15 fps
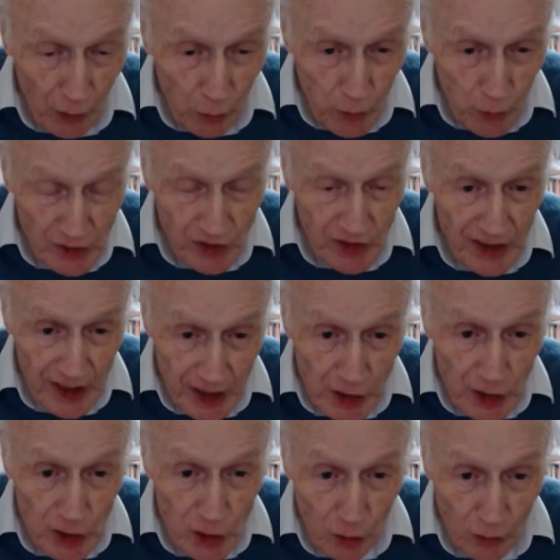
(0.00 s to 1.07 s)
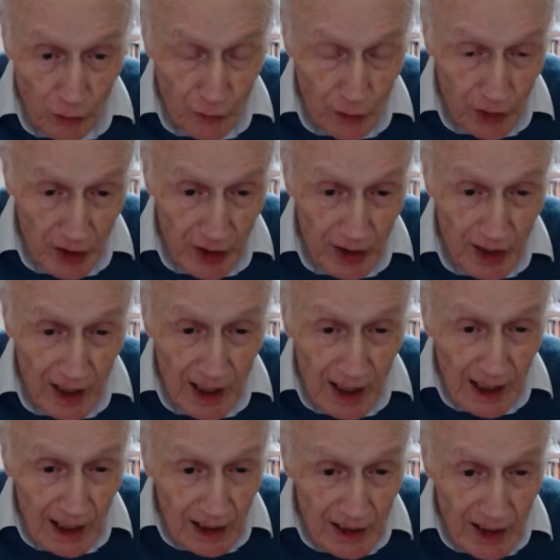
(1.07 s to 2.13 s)
western edge of the
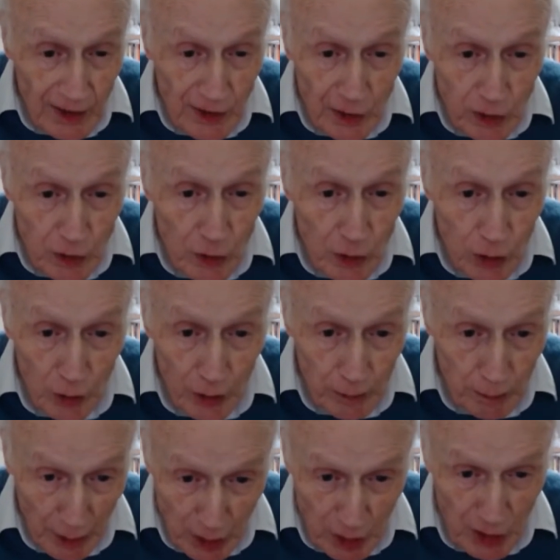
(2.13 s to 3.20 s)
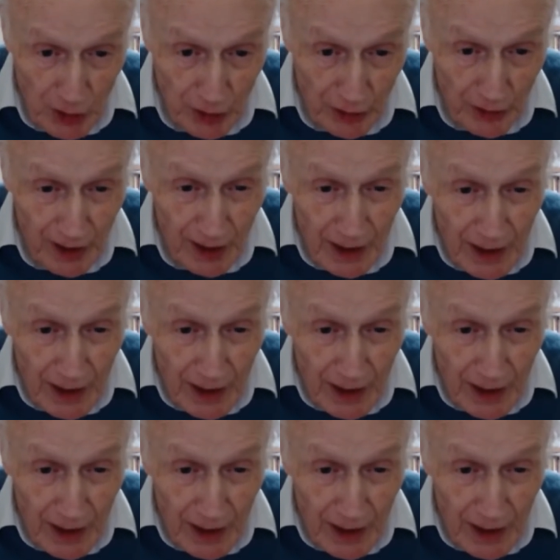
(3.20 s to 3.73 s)
London conurbation.